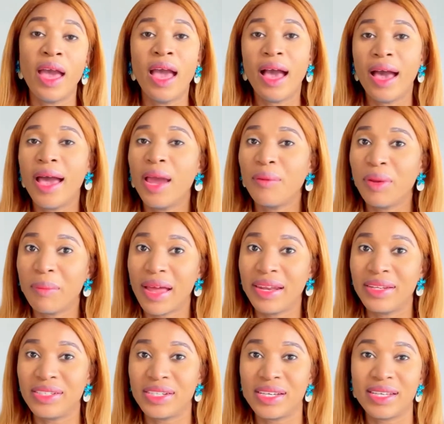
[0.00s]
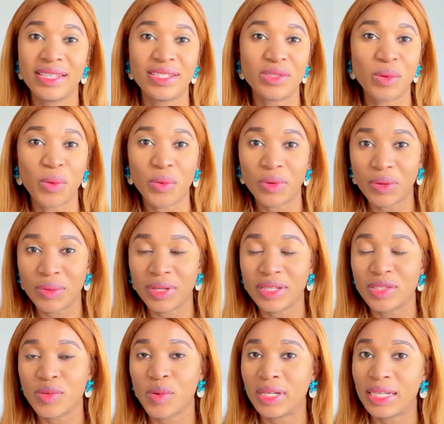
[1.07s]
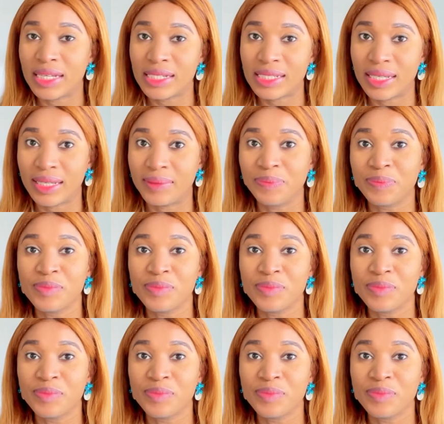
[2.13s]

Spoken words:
hiring managers or recruiters on LinkedIn.